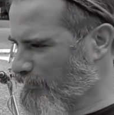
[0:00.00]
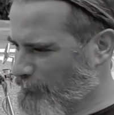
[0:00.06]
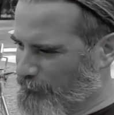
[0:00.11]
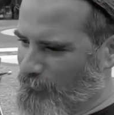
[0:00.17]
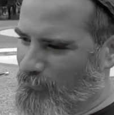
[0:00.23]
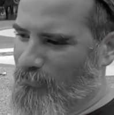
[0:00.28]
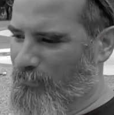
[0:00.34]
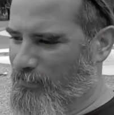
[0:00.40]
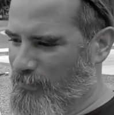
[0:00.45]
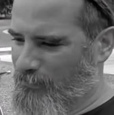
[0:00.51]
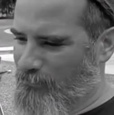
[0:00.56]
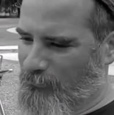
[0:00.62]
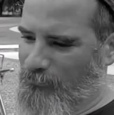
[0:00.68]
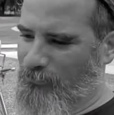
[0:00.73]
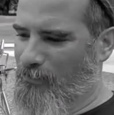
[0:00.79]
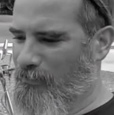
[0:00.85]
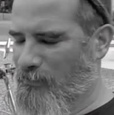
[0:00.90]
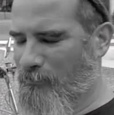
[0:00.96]
the starter, hitting the
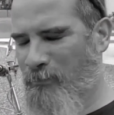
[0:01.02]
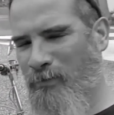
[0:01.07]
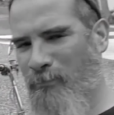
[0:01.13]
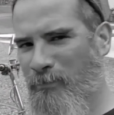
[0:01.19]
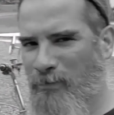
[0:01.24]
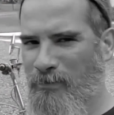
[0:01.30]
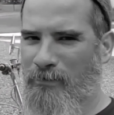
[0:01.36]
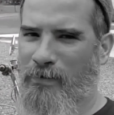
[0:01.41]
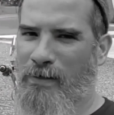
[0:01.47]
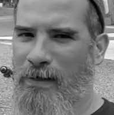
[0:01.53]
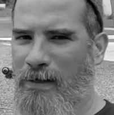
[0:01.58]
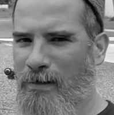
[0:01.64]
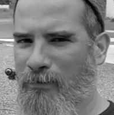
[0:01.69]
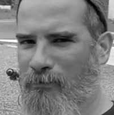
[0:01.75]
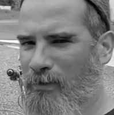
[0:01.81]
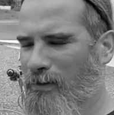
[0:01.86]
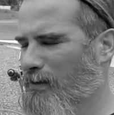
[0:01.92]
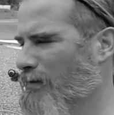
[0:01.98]
starter, I'm in the middle of the
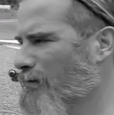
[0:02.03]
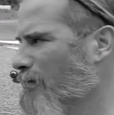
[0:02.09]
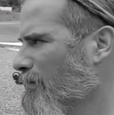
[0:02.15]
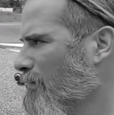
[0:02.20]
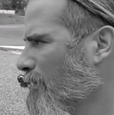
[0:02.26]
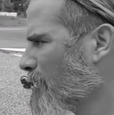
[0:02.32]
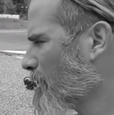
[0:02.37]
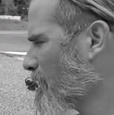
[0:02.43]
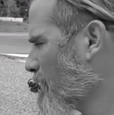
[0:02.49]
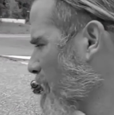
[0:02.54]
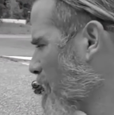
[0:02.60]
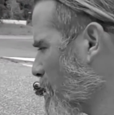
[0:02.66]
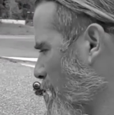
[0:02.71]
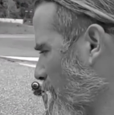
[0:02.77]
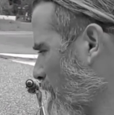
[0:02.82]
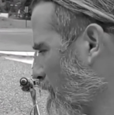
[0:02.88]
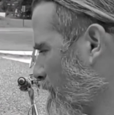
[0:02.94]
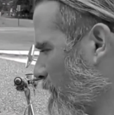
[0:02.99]
highway,
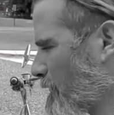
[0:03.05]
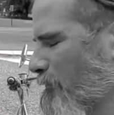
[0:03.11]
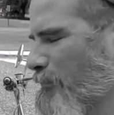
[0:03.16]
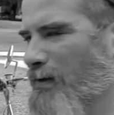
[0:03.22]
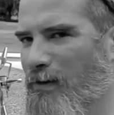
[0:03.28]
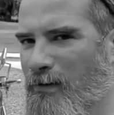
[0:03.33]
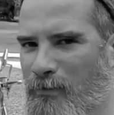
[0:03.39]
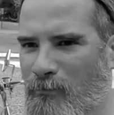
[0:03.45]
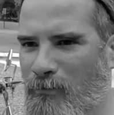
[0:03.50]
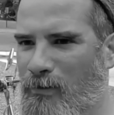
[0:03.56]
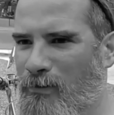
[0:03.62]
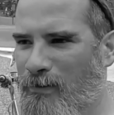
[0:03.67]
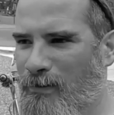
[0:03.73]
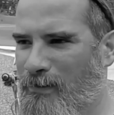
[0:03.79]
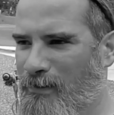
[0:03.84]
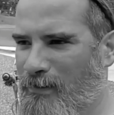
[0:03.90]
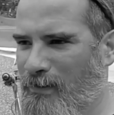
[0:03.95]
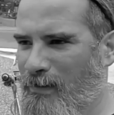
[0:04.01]
uh, just barely
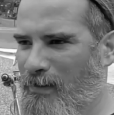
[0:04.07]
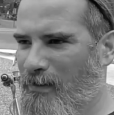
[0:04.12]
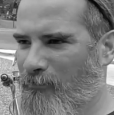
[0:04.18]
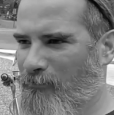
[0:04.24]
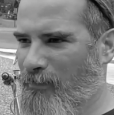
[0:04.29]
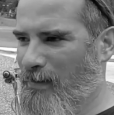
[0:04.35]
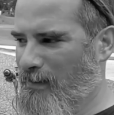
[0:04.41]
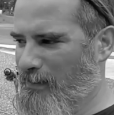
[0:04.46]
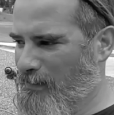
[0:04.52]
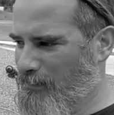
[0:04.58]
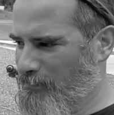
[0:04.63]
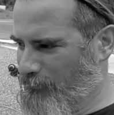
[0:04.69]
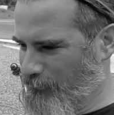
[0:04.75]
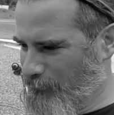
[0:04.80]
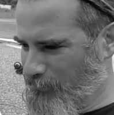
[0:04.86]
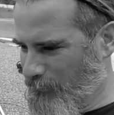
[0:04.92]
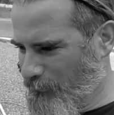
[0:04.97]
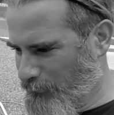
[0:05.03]
rolling, and finally it
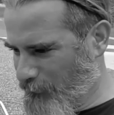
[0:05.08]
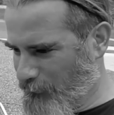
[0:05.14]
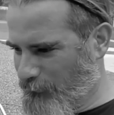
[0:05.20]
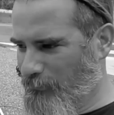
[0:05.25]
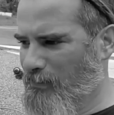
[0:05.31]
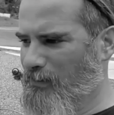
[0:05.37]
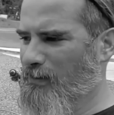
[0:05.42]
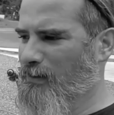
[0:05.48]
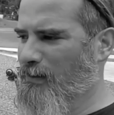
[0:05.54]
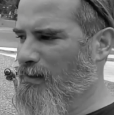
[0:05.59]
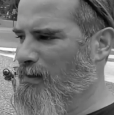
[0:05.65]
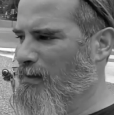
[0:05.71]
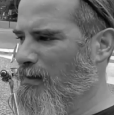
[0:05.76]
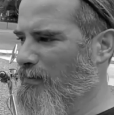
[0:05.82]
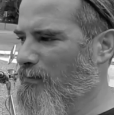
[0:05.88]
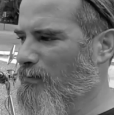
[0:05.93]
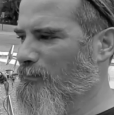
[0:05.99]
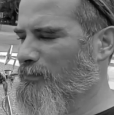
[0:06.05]
starts to start,
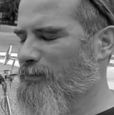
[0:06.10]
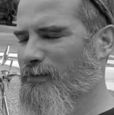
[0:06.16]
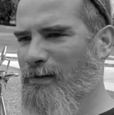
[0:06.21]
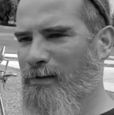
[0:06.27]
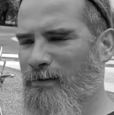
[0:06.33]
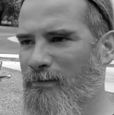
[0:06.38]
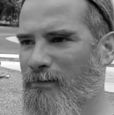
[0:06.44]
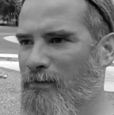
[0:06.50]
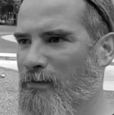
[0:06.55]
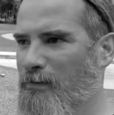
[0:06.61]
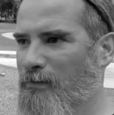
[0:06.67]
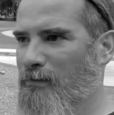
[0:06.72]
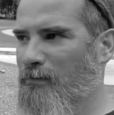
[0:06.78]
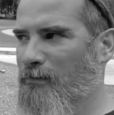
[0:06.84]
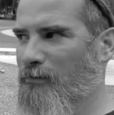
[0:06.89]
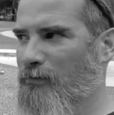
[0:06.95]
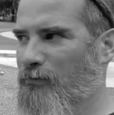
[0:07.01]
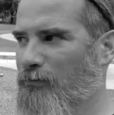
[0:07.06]
and all of a sudden,
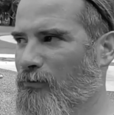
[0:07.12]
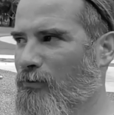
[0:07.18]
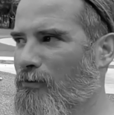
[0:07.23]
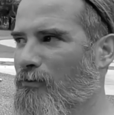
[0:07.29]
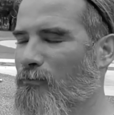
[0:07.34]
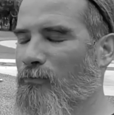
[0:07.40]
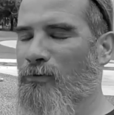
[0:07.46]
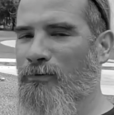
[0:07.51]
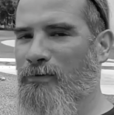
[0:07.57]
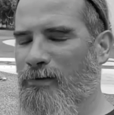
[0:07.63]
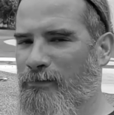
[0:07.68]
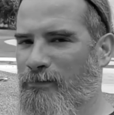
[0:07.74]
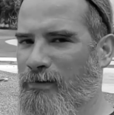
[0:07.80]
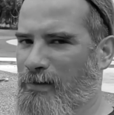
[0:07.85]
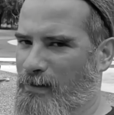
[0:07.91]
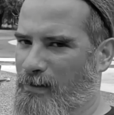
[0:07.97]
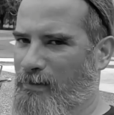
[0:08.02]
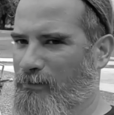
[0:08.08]
the starter won't
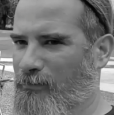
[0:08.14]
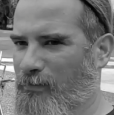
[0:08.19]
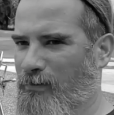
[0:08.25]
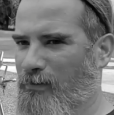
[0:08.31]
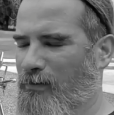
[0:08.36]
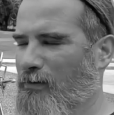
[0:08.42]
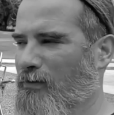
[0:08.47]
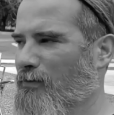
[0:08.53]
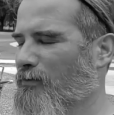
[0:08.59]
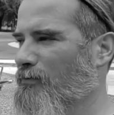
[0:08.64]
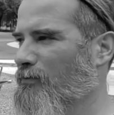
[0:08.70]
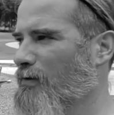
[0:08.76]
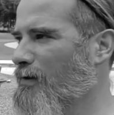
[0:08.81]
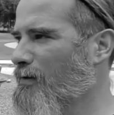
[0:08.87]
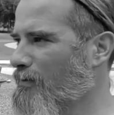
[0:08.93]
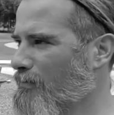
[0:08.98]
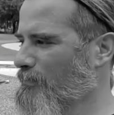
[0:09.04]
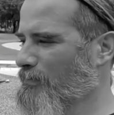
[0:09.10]
disengage. And
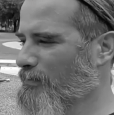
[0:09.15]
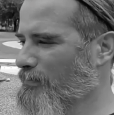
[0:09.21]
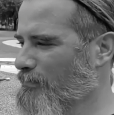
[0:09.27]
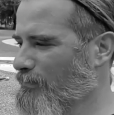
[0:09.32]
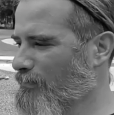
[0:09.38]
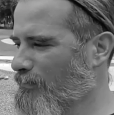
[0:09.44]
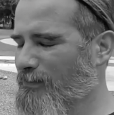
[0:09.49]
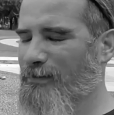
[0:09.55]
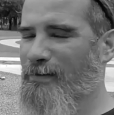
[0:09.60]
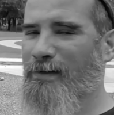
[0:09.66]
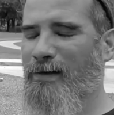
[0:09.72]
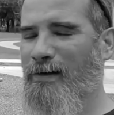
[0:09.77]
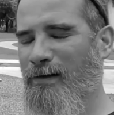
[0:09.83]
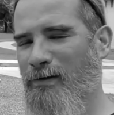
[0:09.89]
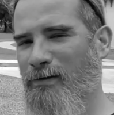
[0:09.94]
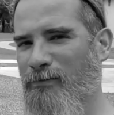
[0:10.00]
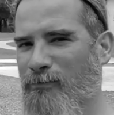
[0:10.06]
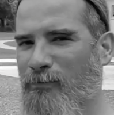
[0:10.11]
there wasn't a darn thing I
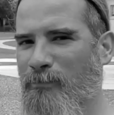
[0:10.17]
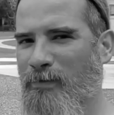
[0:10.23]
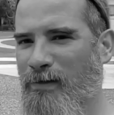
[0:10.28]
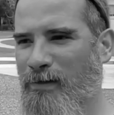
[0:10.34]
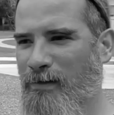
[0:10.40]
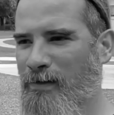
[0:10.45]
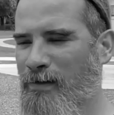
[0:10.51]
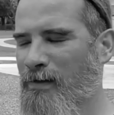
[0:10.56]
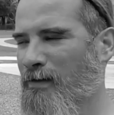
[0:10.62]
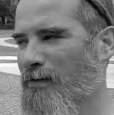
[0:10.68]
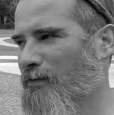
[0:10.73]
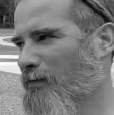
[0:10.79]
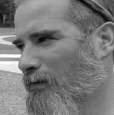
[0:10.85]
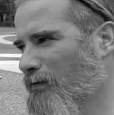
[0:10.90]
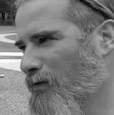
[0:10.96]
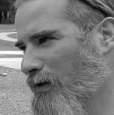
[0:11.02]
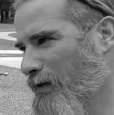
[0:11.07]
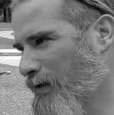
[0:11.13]
could do about it. The
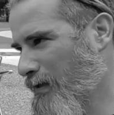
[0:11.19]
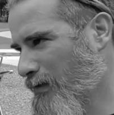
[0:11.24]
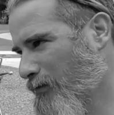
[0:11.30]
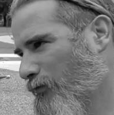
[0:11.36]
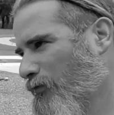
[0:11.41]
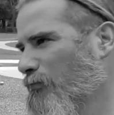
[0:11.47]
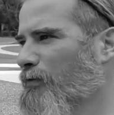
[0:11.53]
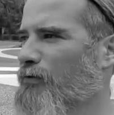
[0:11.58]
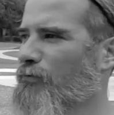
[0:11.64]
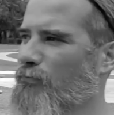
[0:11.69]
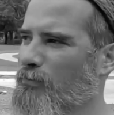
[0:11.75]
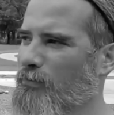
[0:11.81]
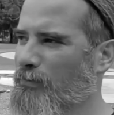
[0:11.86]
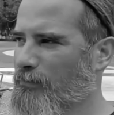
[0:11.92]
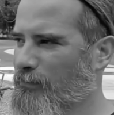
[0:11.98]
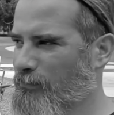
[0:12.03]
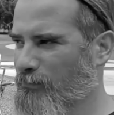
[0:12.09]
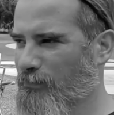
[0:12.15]
kill switch
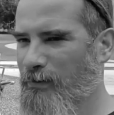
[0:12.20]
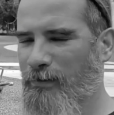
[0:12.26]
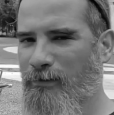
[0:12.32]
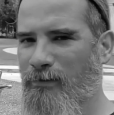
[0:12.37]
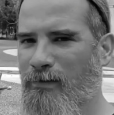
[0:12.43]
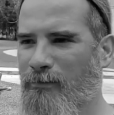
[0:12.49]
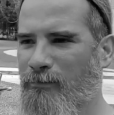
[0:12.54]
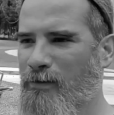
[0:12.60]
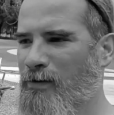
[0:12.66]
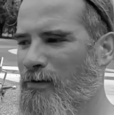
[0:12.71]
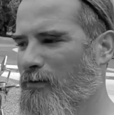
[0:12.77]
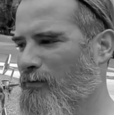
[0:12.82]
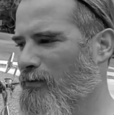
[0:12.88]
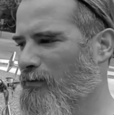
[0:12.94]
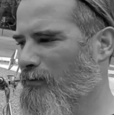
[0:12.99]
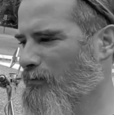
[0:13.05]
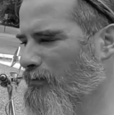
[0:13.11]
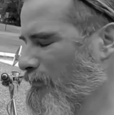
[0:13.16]
wouldn't shut it off,
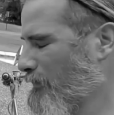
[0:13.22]
turning